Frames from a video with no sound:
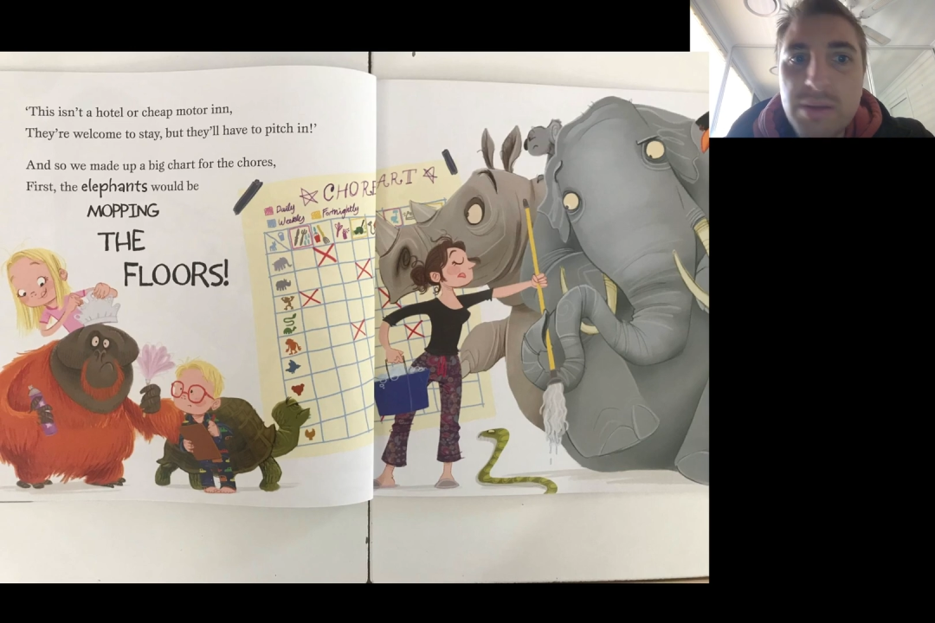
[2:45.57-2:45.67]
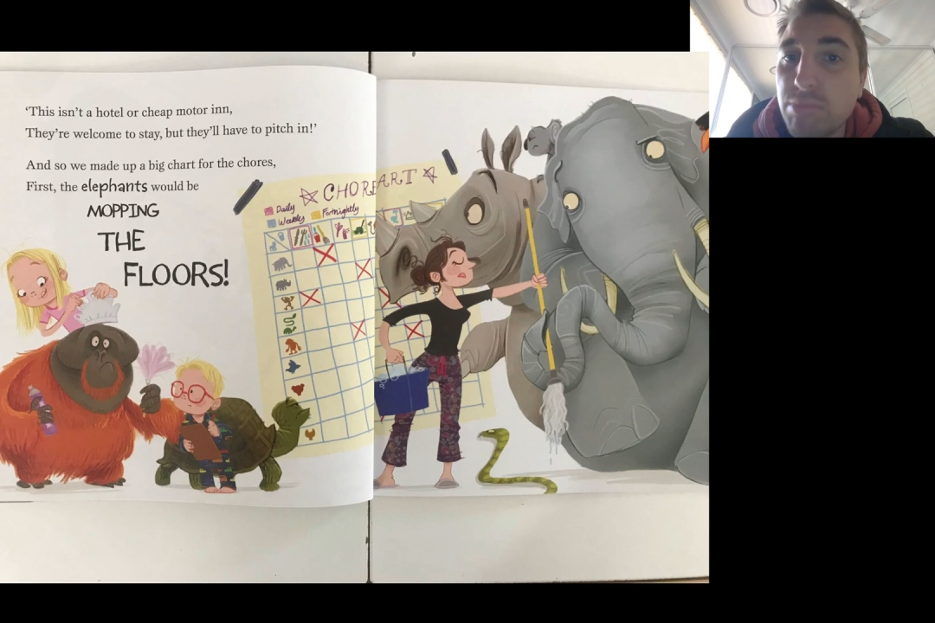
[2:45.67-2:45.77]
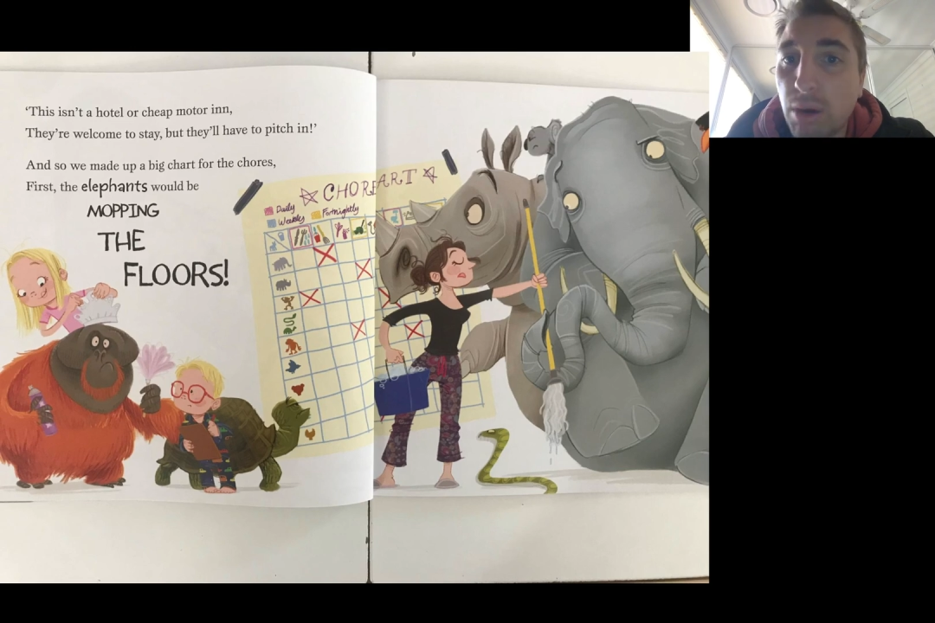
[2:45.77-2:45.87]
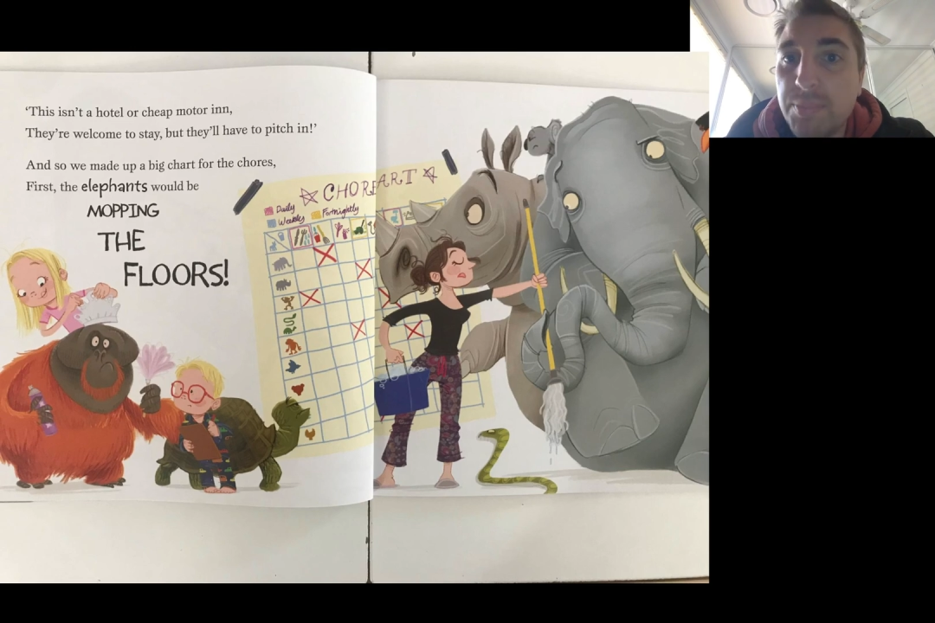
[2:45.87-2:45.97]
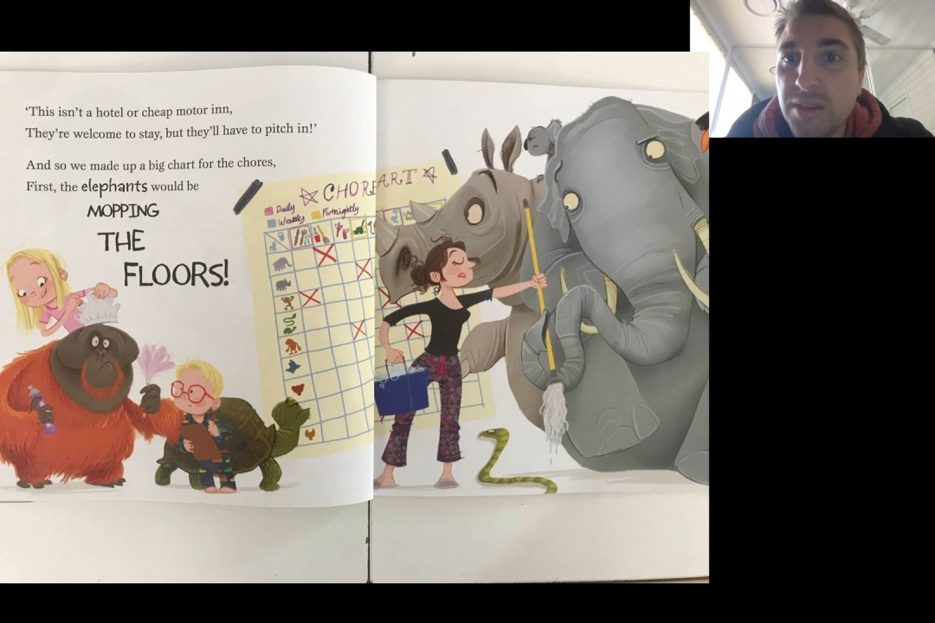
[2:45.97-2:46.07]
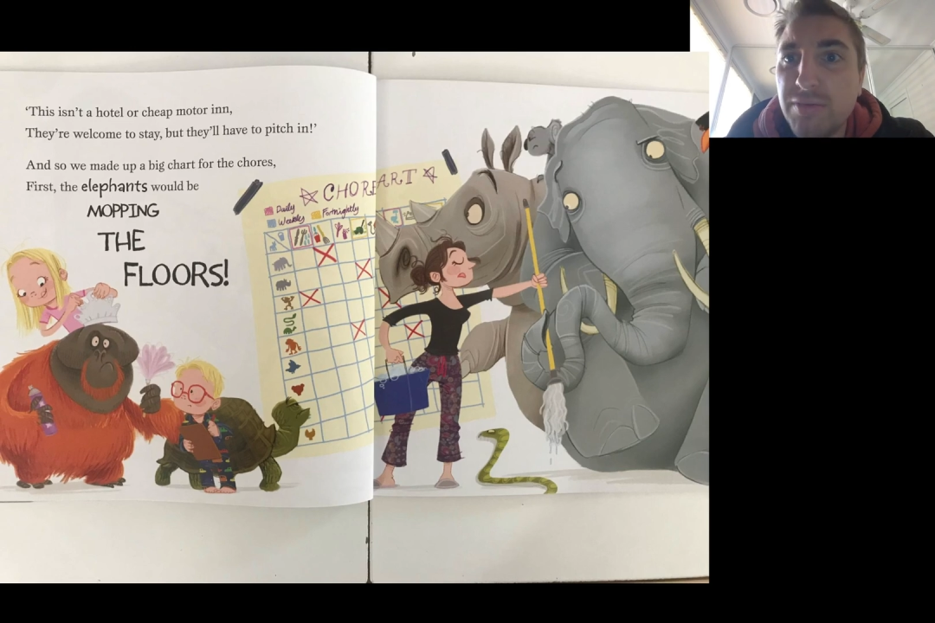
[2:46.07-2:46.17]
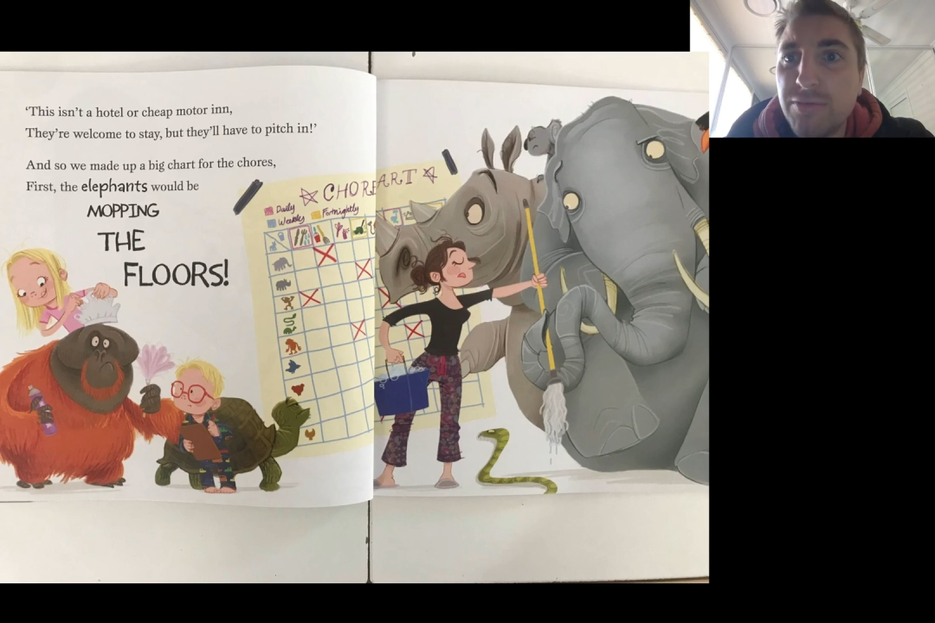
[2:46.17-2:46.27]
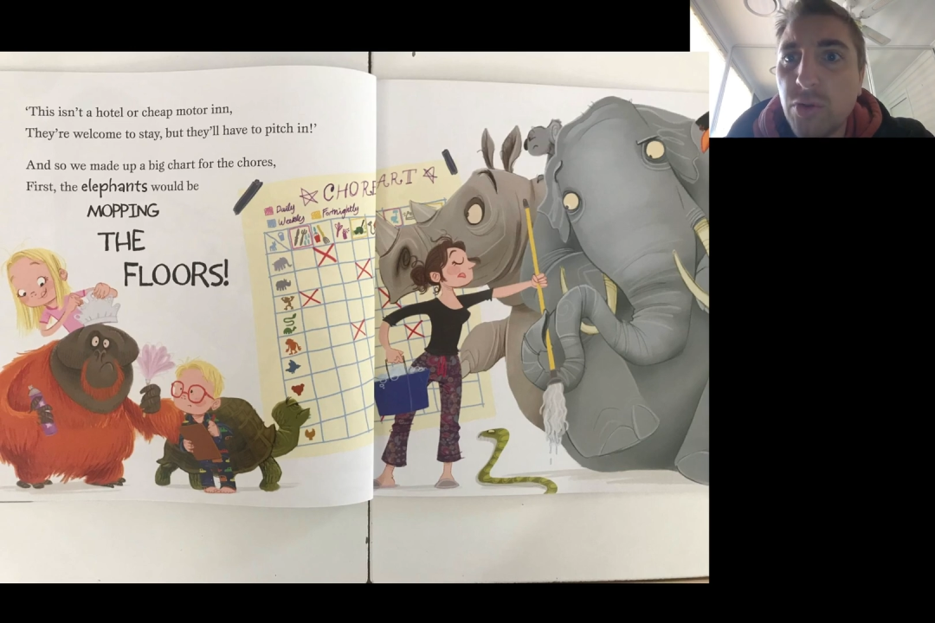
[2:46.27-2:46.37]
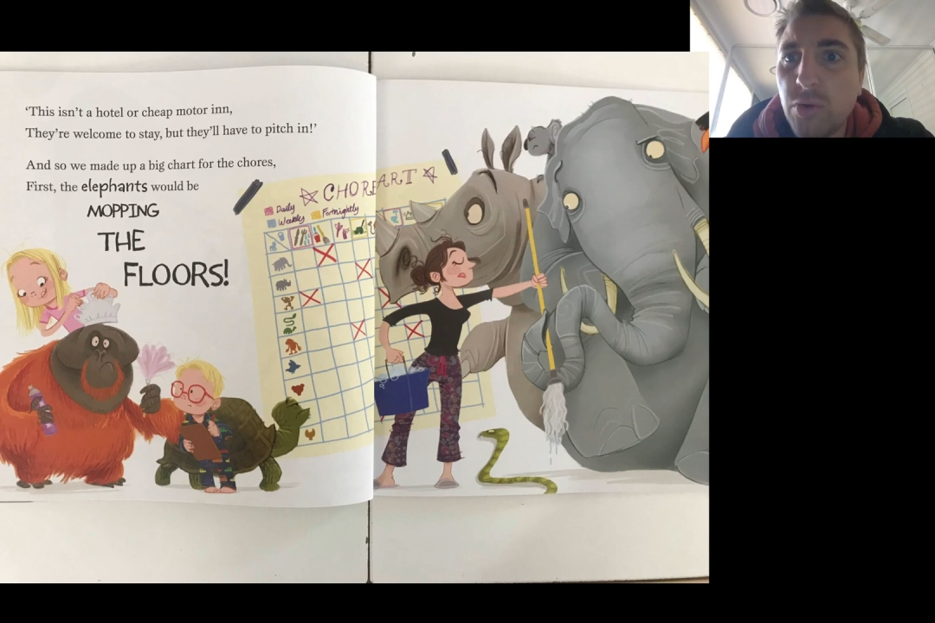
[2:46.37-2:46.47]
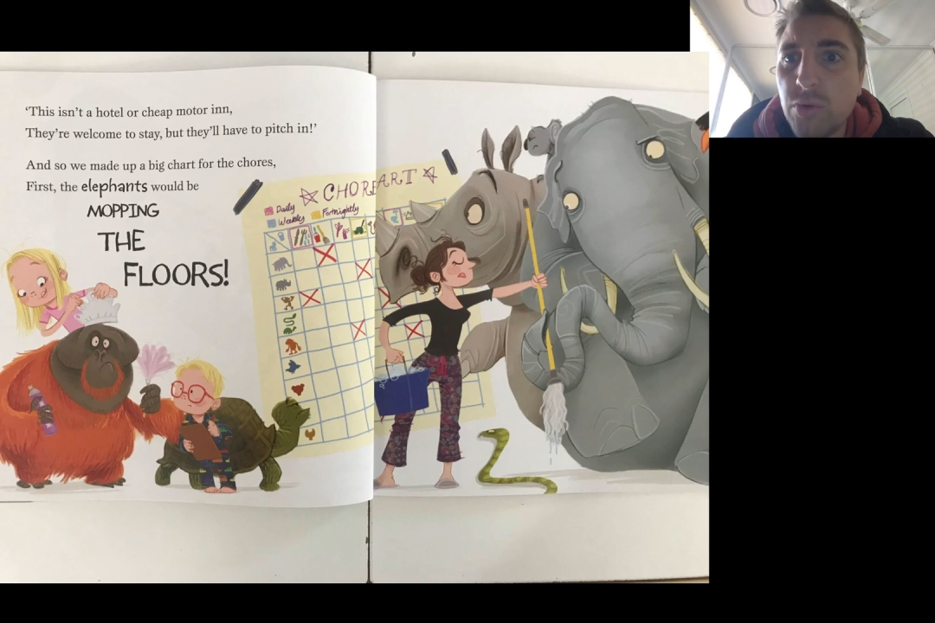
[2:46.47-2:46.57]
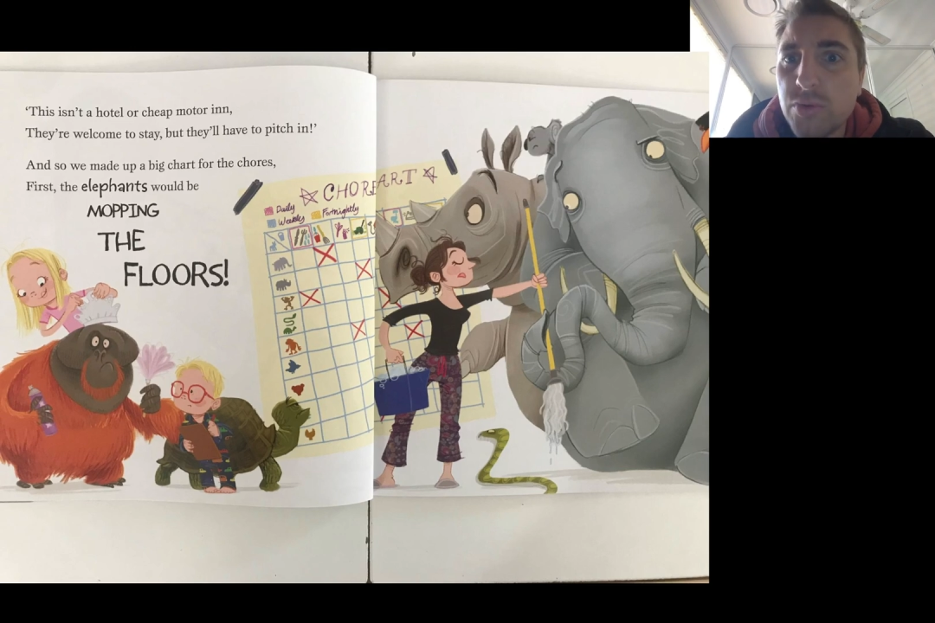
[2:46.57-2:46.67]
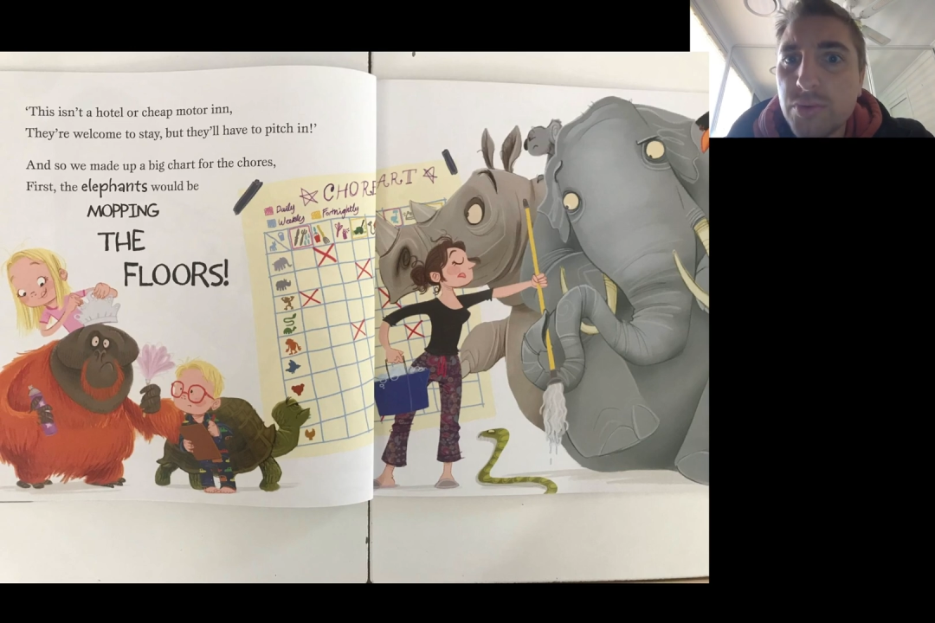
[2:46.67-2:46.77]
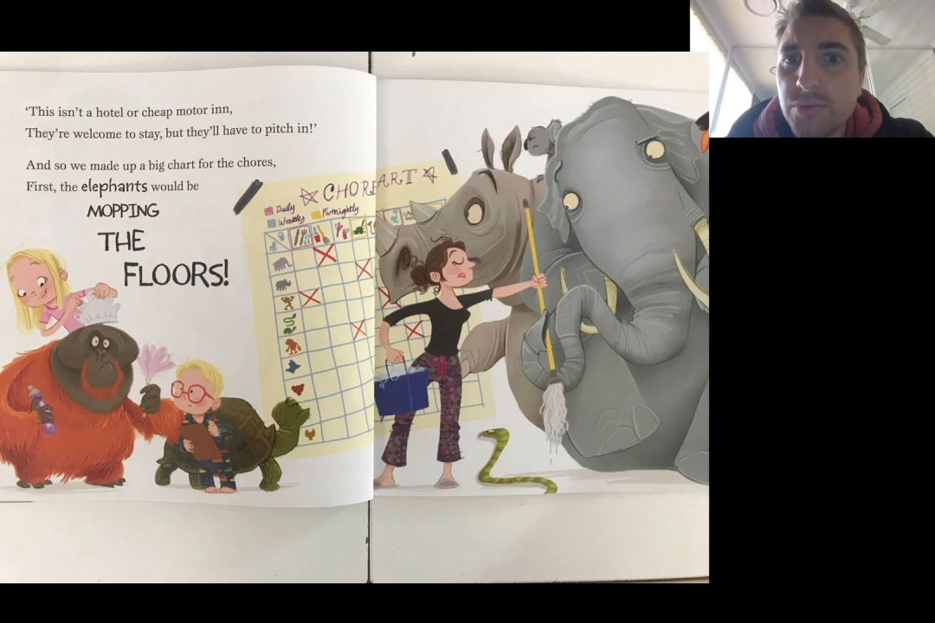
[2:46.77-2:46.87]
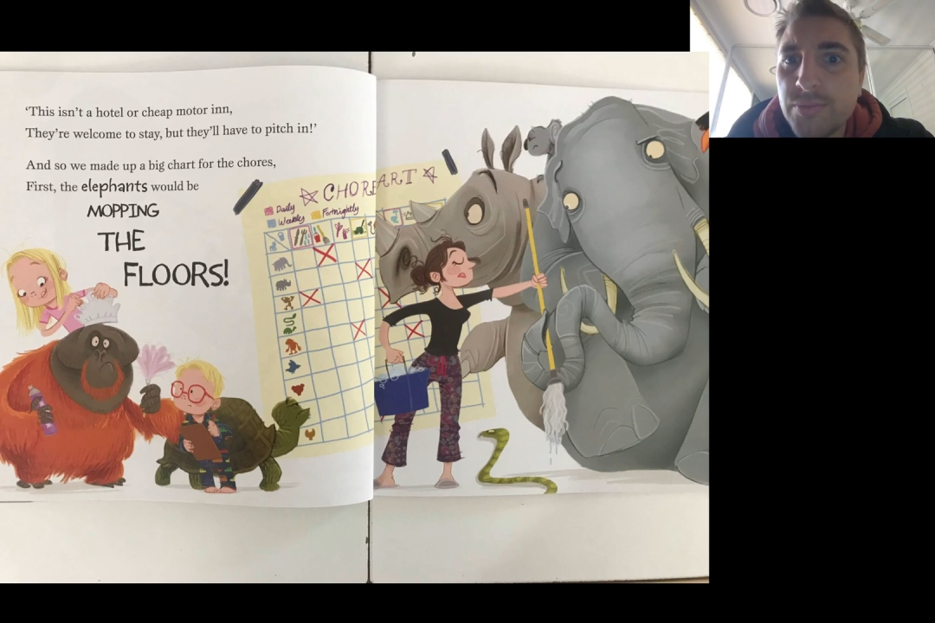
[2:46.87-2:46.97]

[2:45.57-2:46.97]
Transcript: mopping the floors.